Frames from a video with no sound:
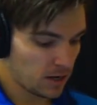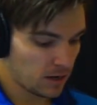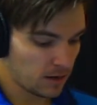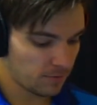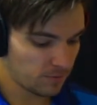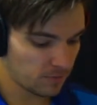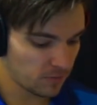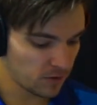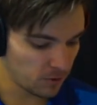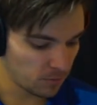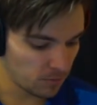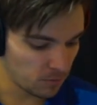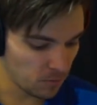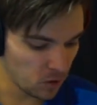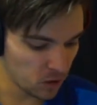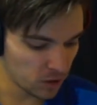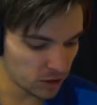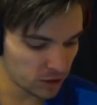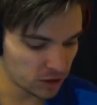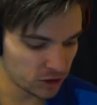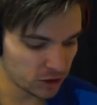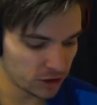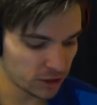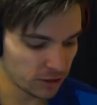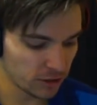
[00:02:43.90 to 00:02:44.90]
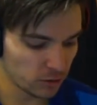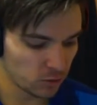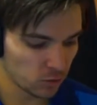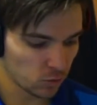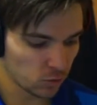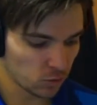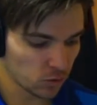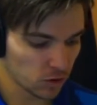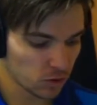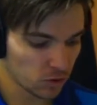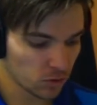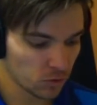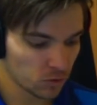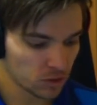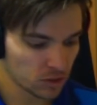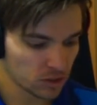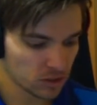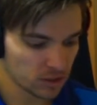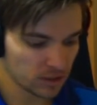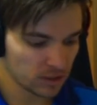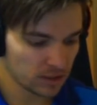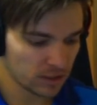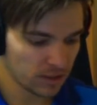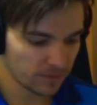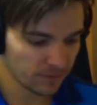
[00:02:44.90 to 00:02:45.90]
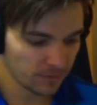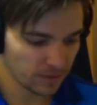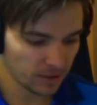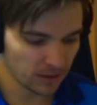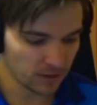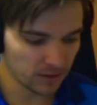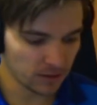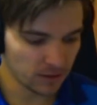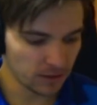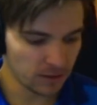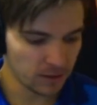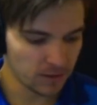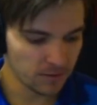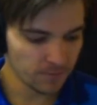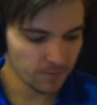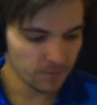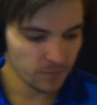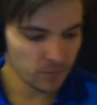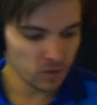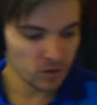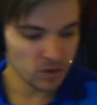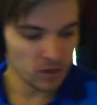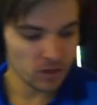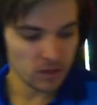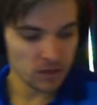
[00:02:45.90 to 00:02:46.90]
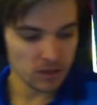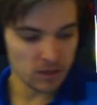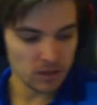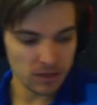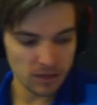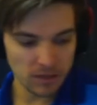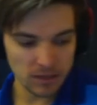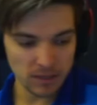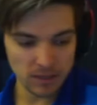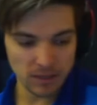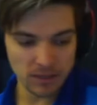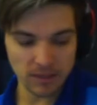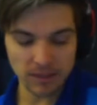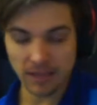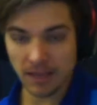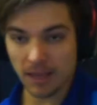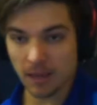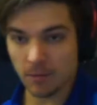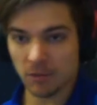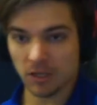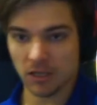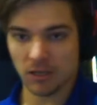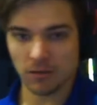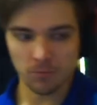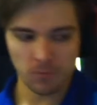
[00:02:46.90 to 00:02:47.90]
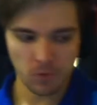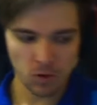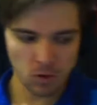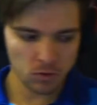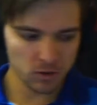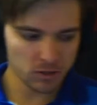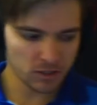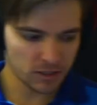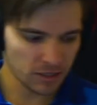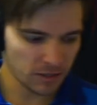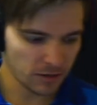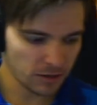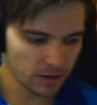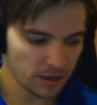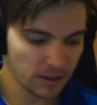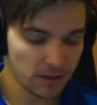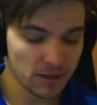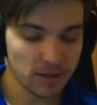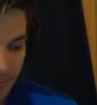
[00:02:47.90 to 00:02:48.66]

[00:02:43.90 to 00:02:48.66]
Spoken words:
Their market share grew significantly in the gaming components area.